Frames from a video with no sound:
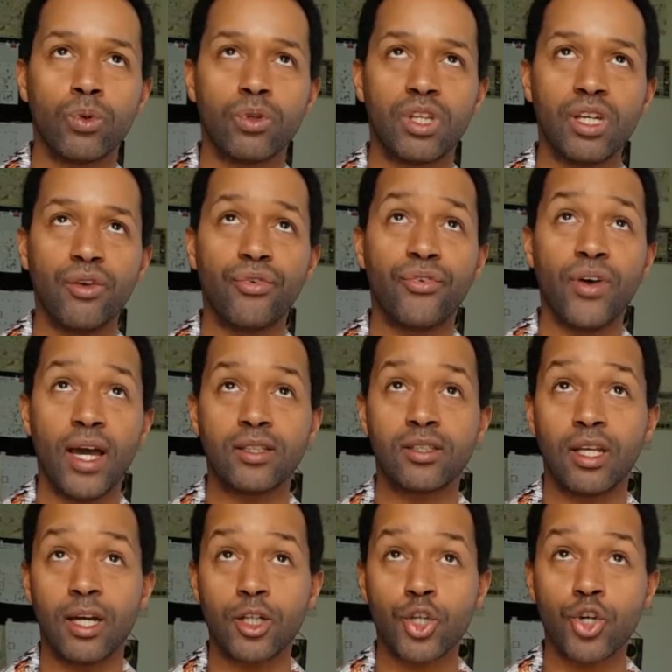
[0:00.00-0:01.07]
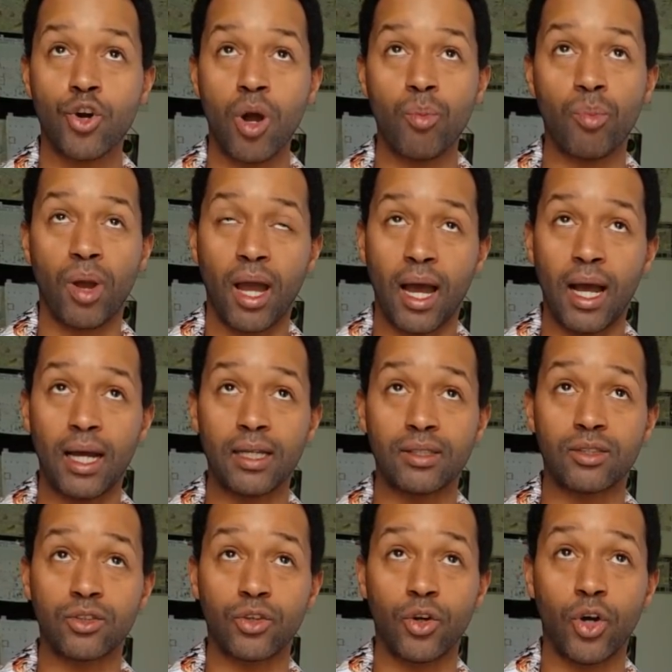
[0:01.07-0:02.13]
the effect that Trump
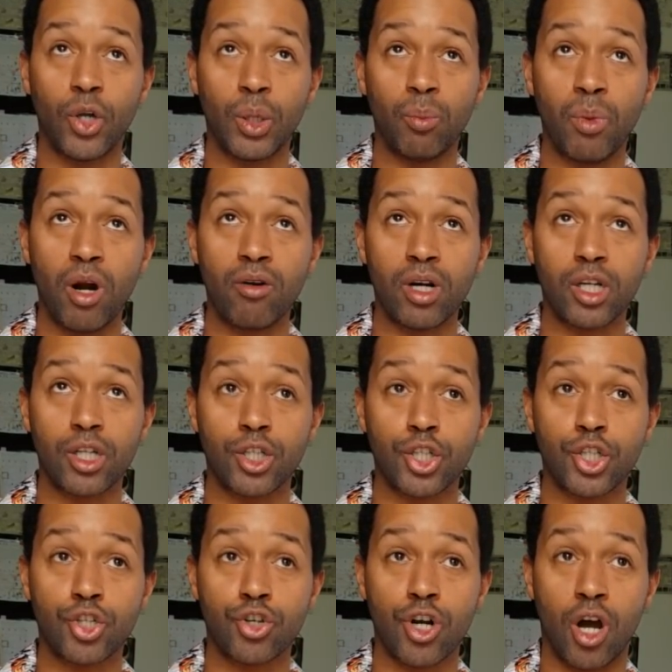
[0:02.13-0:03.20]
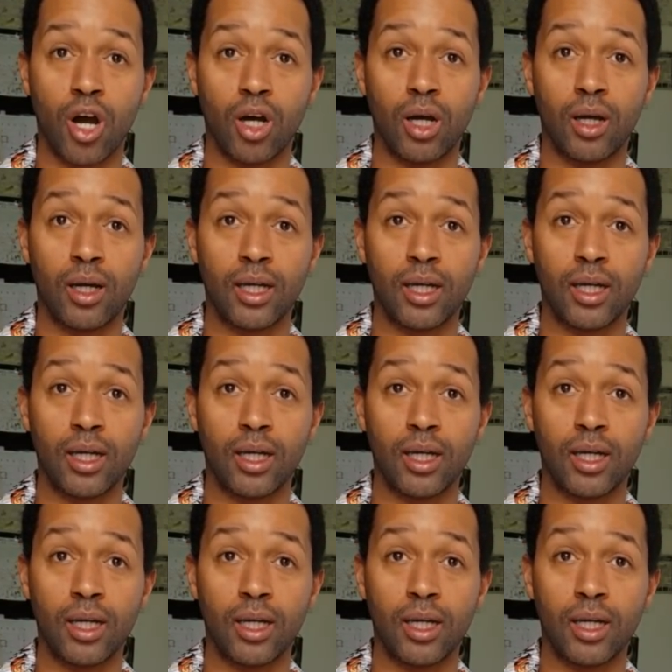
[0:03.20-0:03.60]
has on America's chart,